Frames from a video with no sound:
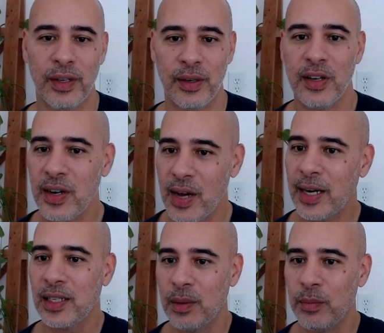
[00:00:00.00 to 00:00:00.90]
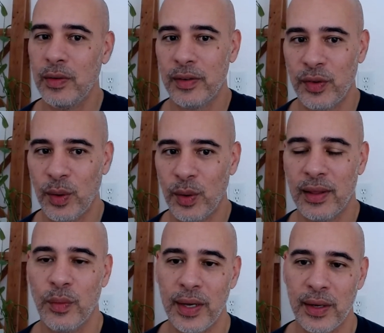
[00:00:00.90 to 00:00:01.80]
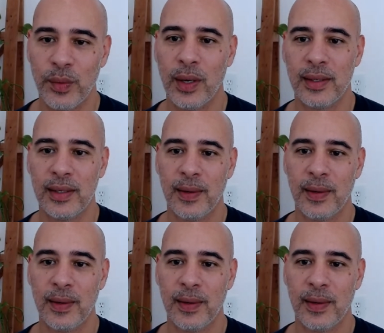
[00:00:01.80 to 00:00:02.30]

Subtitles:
You're not actually moving forward in the way you want.